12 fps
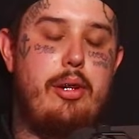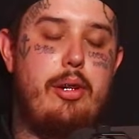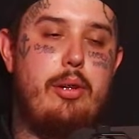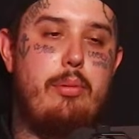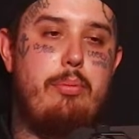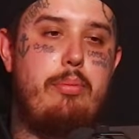you
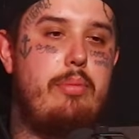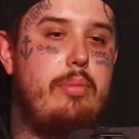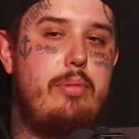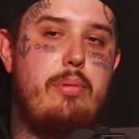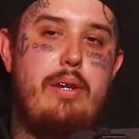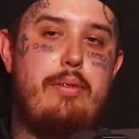know
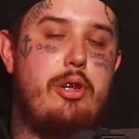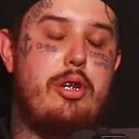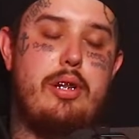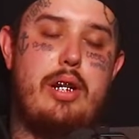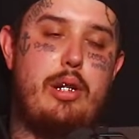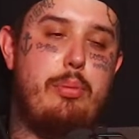even
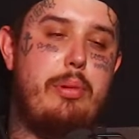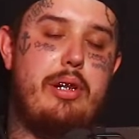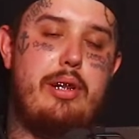shit that's been